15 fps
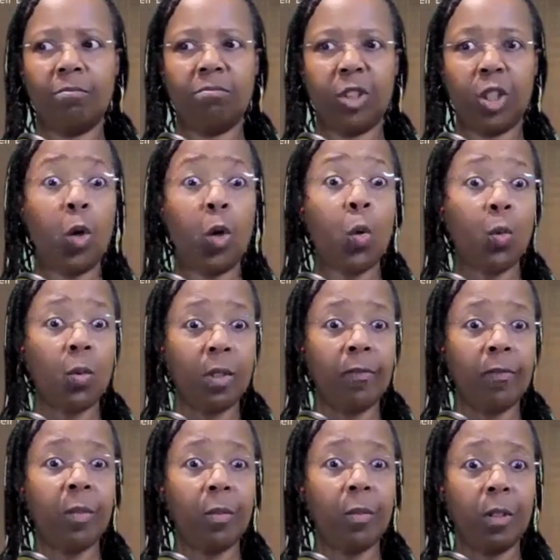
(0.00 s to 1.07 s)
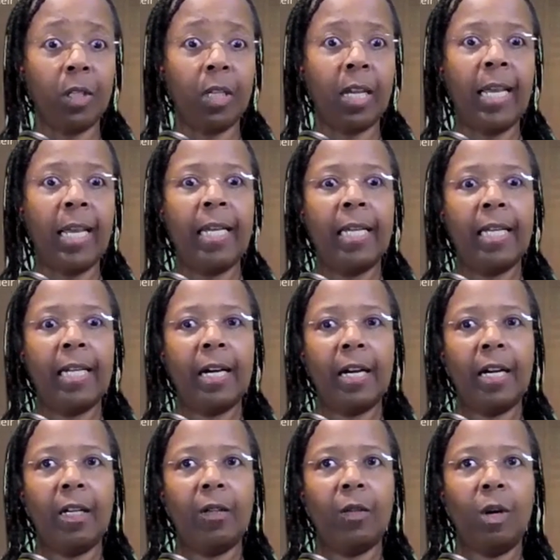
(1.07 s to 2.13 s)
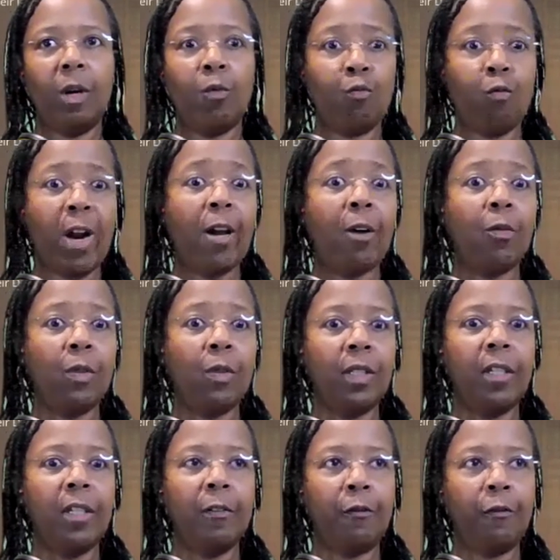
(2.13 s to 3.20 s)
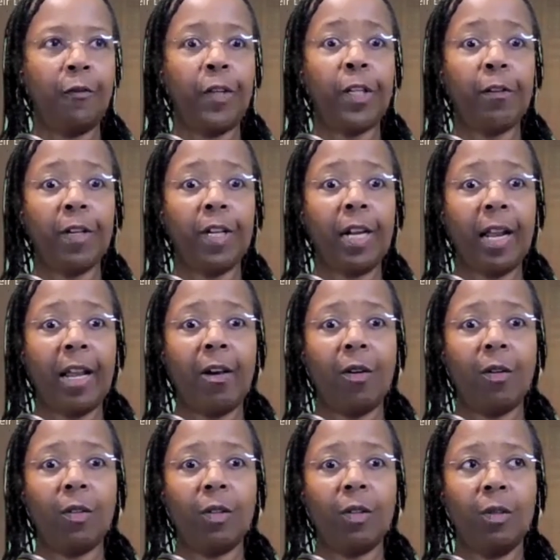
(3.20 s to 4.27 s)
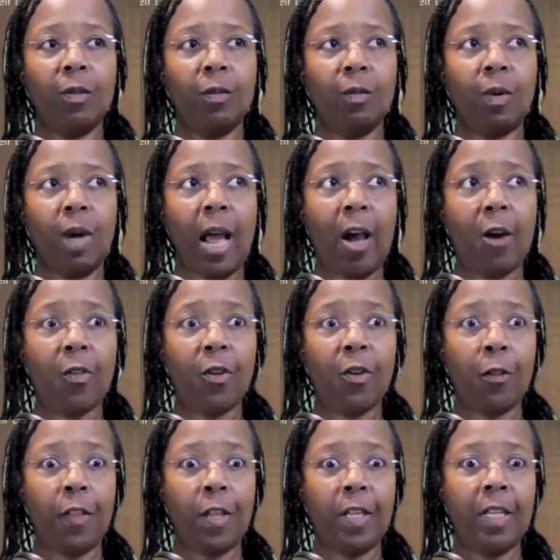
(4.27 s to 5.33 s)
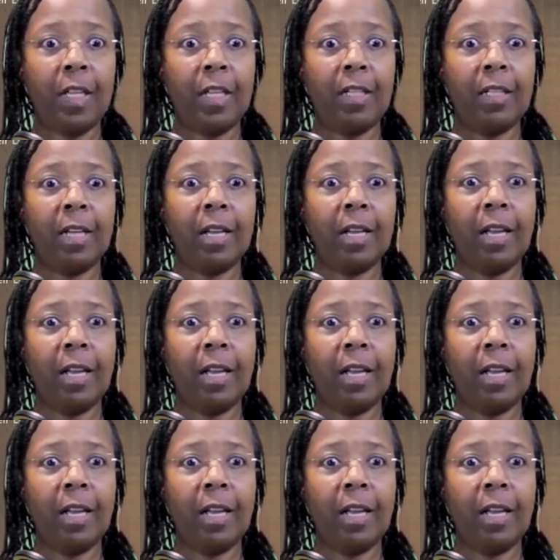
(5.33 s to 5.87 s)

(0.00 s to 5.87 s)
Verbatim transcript: tone of the book uh, around figuring out how they're thinking